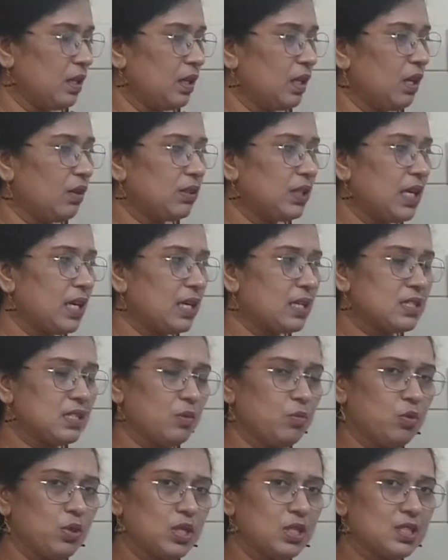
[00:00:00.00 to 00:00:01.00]
Now there are
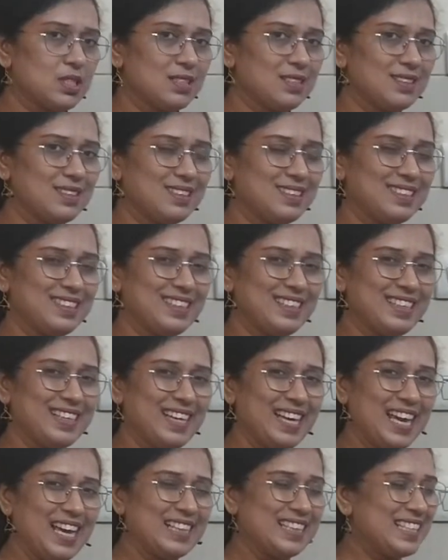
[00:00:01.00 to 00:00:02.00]
some words
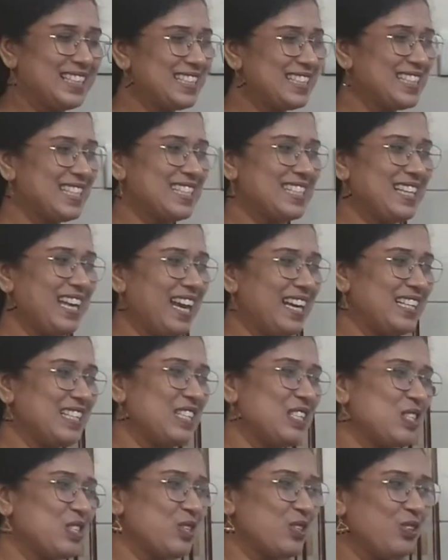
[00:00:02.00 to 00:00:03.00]
and this is a slide.
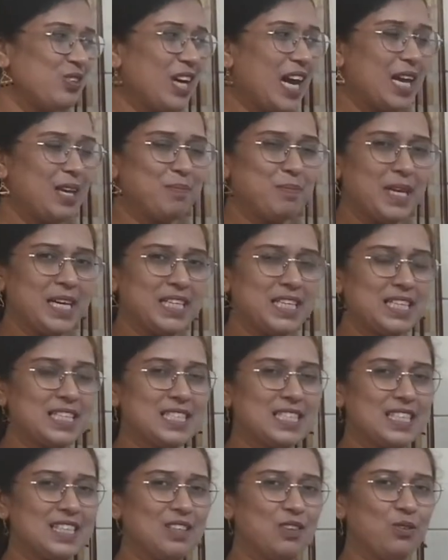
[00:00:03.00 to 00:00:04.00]
So I made
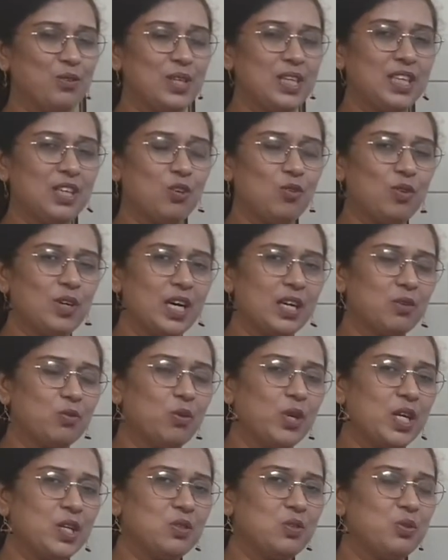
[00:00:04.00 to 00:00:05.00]
it when you are
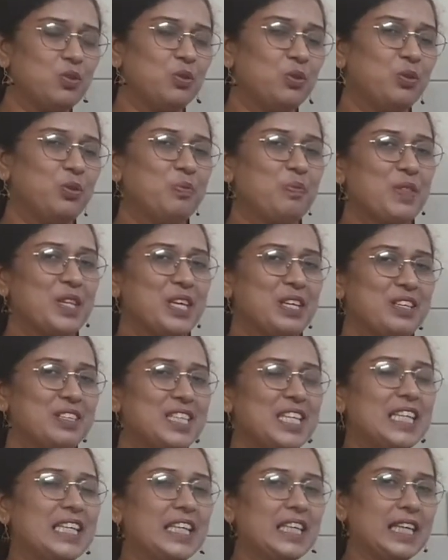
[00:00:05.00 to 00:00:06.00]
going to
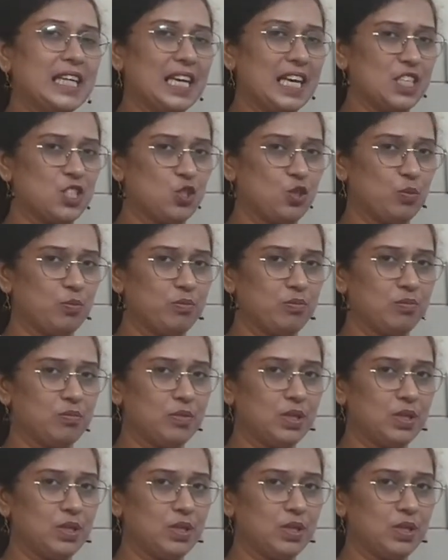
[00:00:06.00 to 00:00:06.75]
read in a classroom.